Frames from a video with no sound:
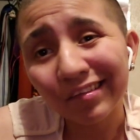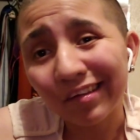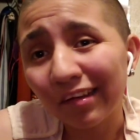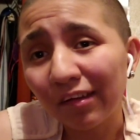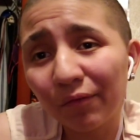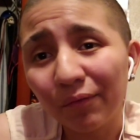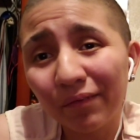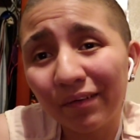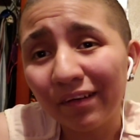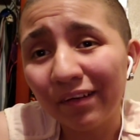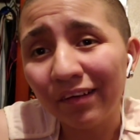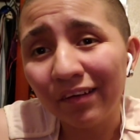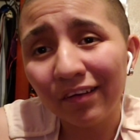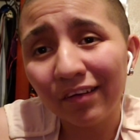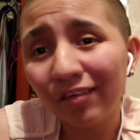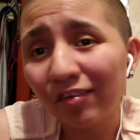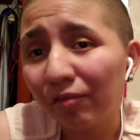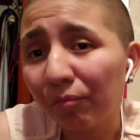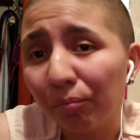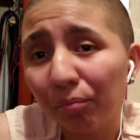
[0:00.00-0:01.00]

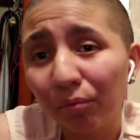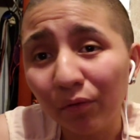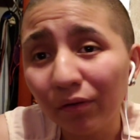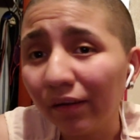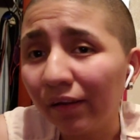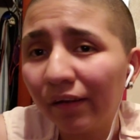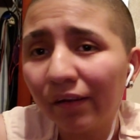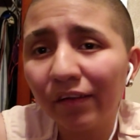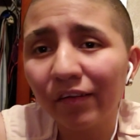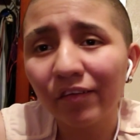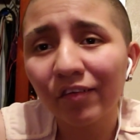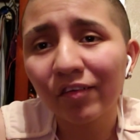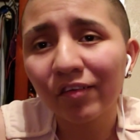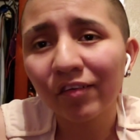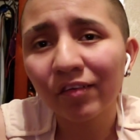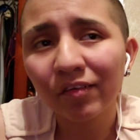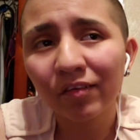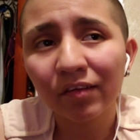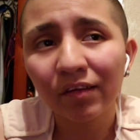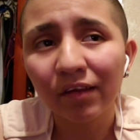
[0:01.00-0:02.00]
tolerate
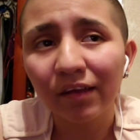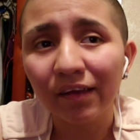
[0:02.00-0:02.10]
bulliness,